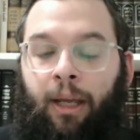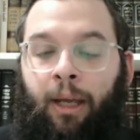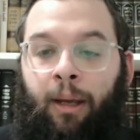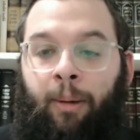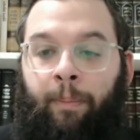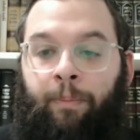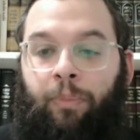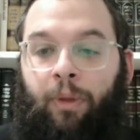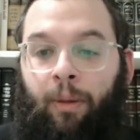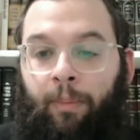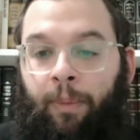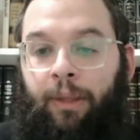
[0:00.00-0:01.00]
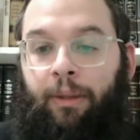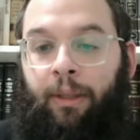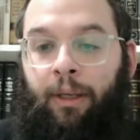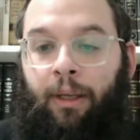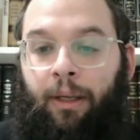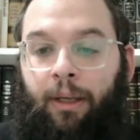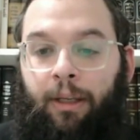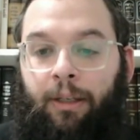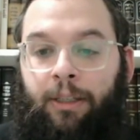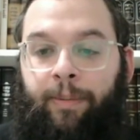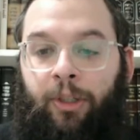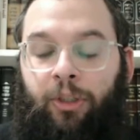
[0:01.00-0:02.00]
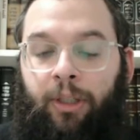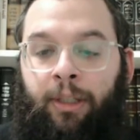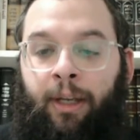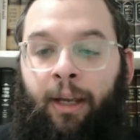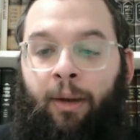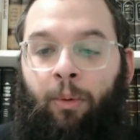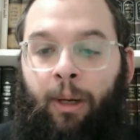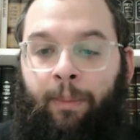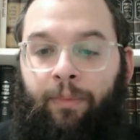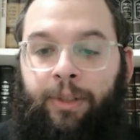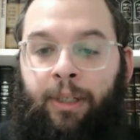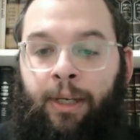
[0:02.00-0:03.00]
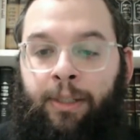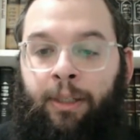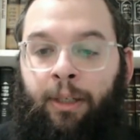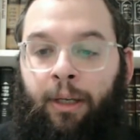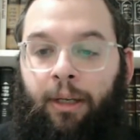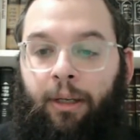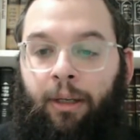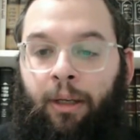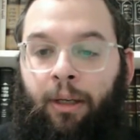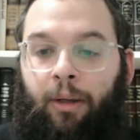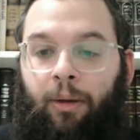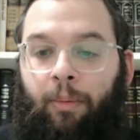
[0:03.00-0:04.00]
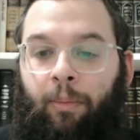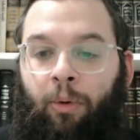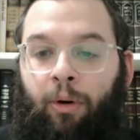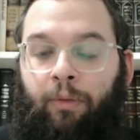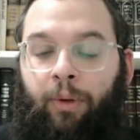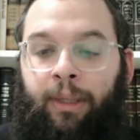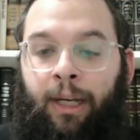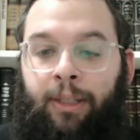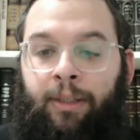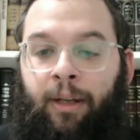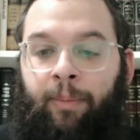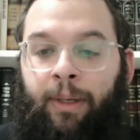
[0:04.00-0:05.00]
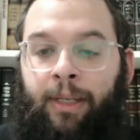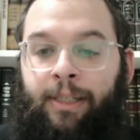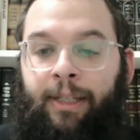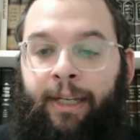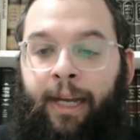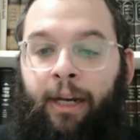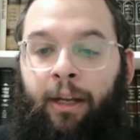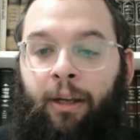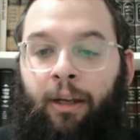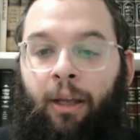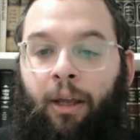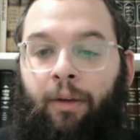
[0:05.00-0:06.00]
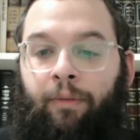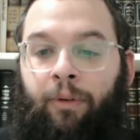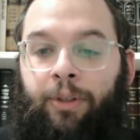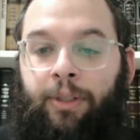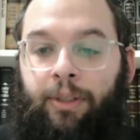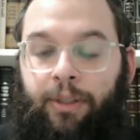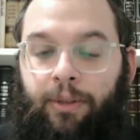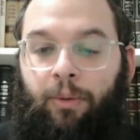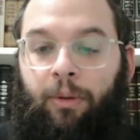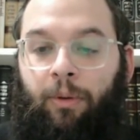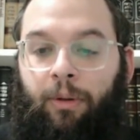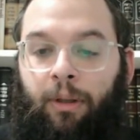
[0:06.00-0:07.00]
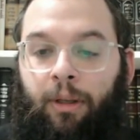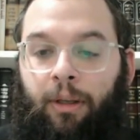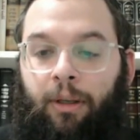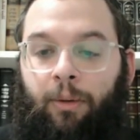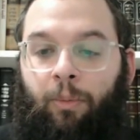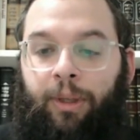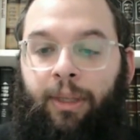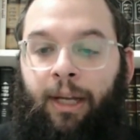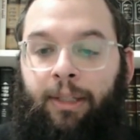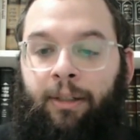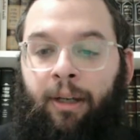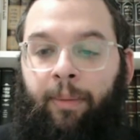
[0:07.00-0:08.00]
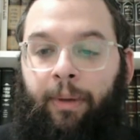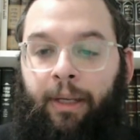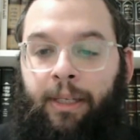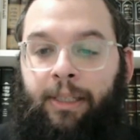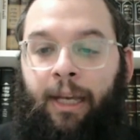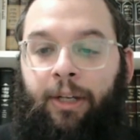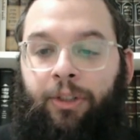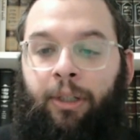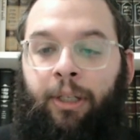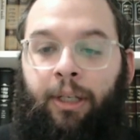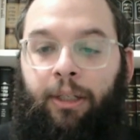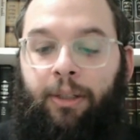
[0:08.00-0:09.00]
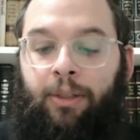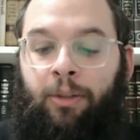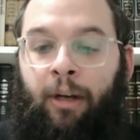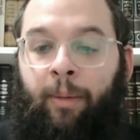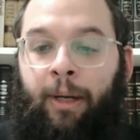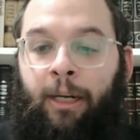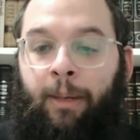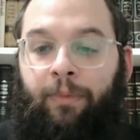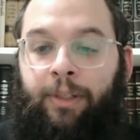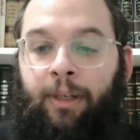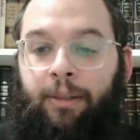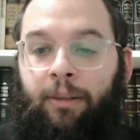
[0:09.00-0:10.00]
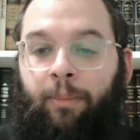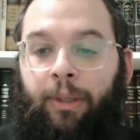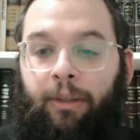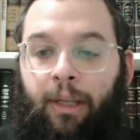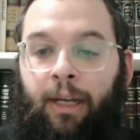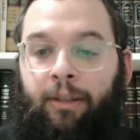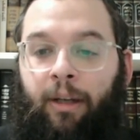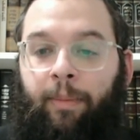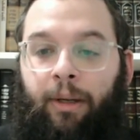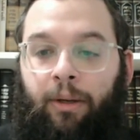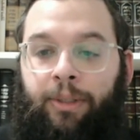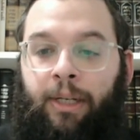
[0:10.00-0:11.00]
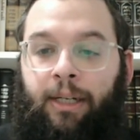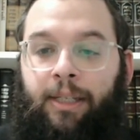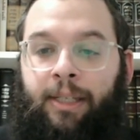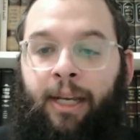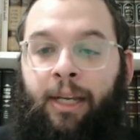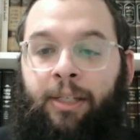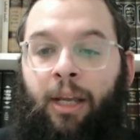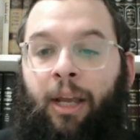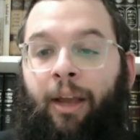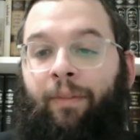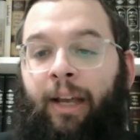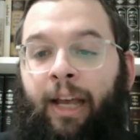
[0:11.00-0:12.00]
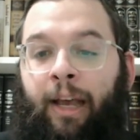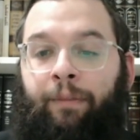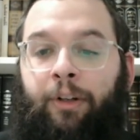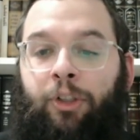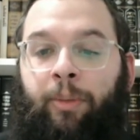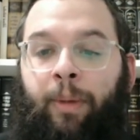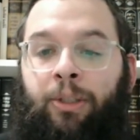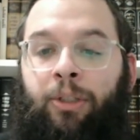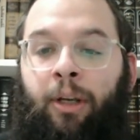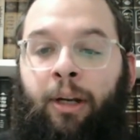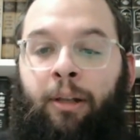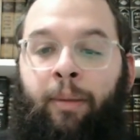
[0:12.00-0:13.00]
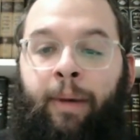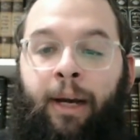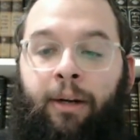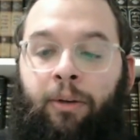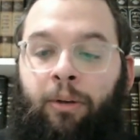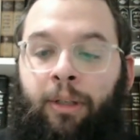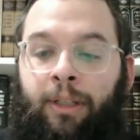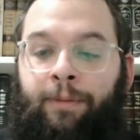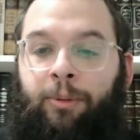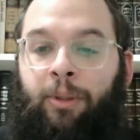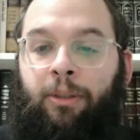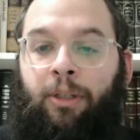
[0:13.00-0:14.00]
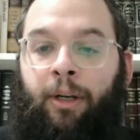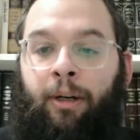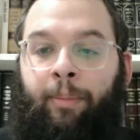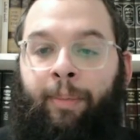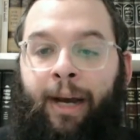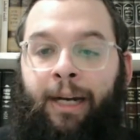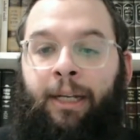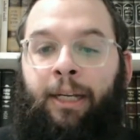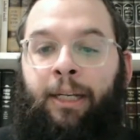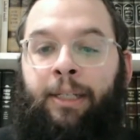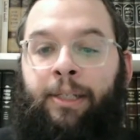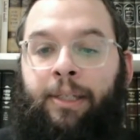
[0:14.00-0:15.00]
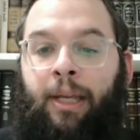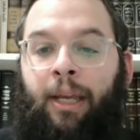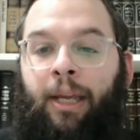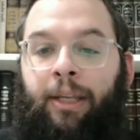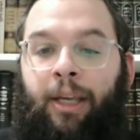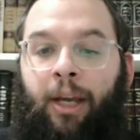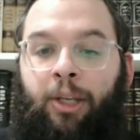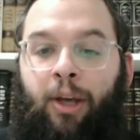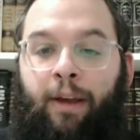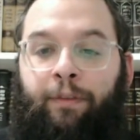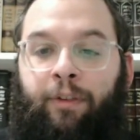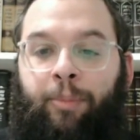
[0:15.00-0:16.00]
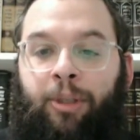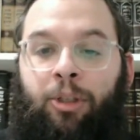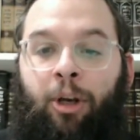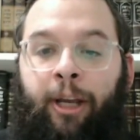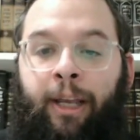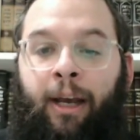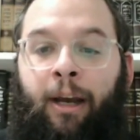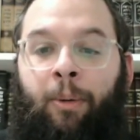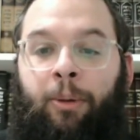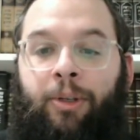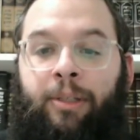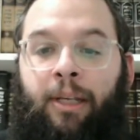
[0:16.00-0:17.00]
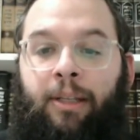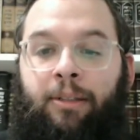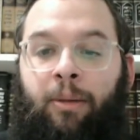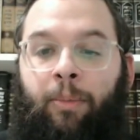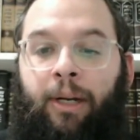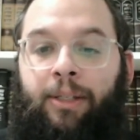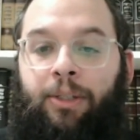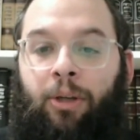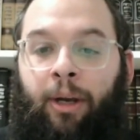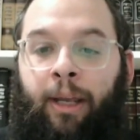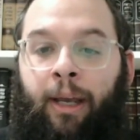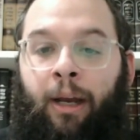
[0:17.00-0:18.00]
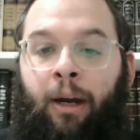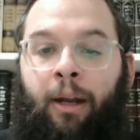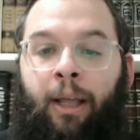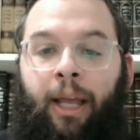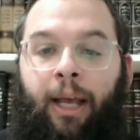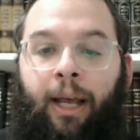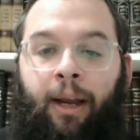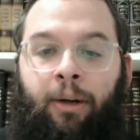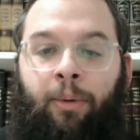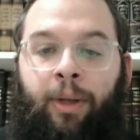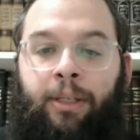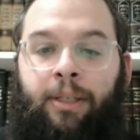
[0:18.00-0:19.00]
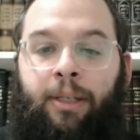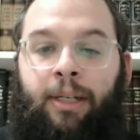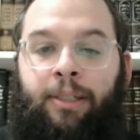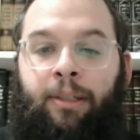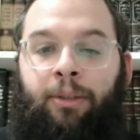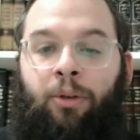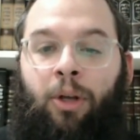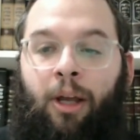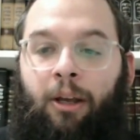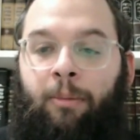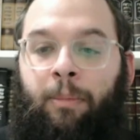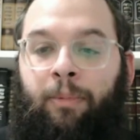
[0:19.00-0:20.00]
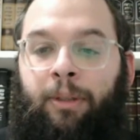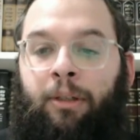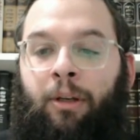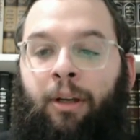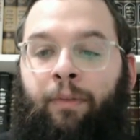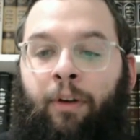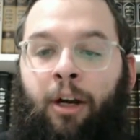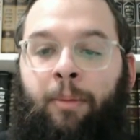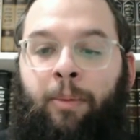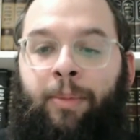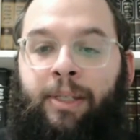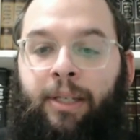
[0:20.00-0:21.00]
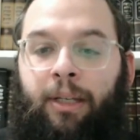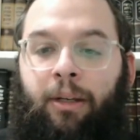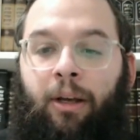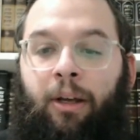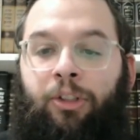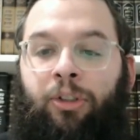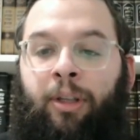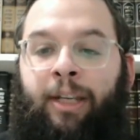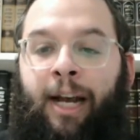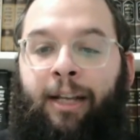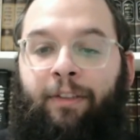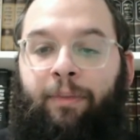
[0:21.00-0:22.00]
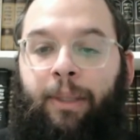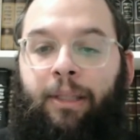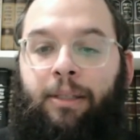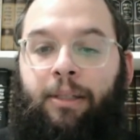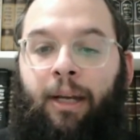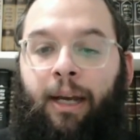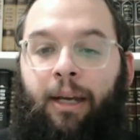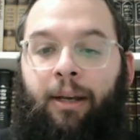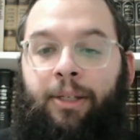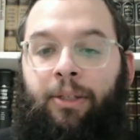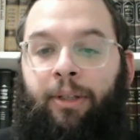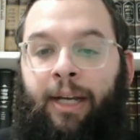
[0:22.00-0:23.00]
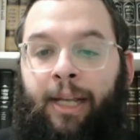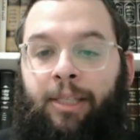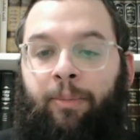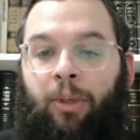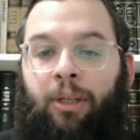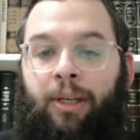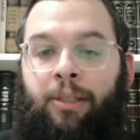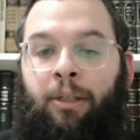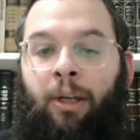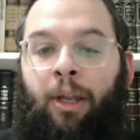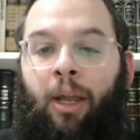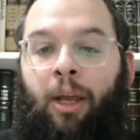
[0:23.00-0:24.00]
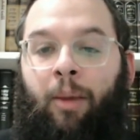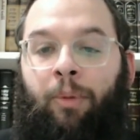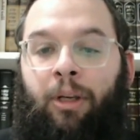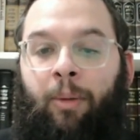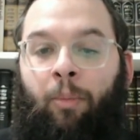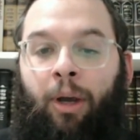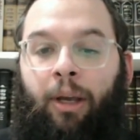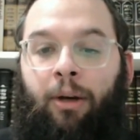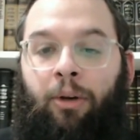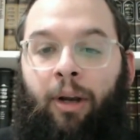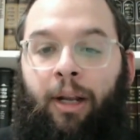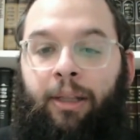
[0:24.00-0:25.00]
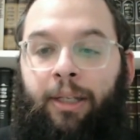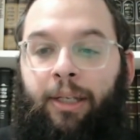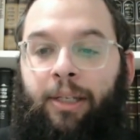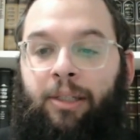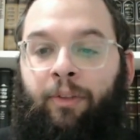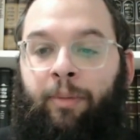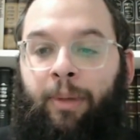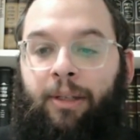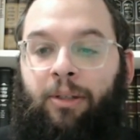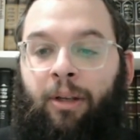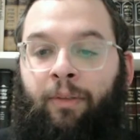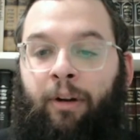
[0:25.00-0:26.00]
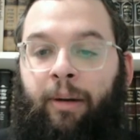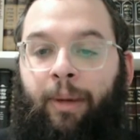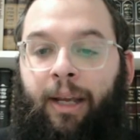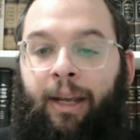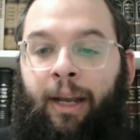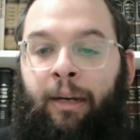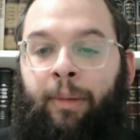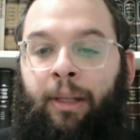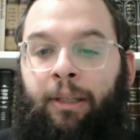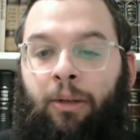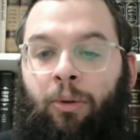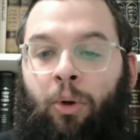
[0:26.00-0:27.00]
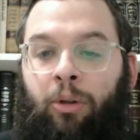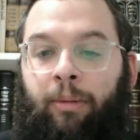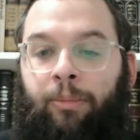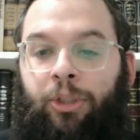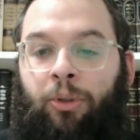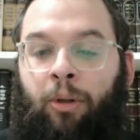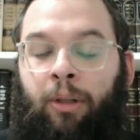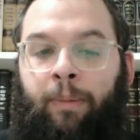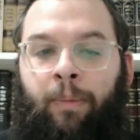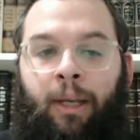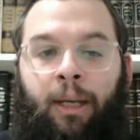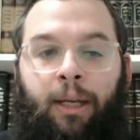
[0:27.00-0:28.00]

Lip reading: But especially today, we're emphasizing more of what the Alter Rebbe is negating versus what the Alter Rebbe is actually describing and emphasizing. But the Alter Rebbe goes on and says, the difference between Toyer and Mara is, when you say that someone has Toyer, I know in Hasider Nachin, Bivinian Haivarim and Maziga, Shlayad of Midas Saachas, Yakatsumidasai, Bikamoy Haroy Elias, if you Midas Haivarim Achedim, Eliu, Kulam Shkulam.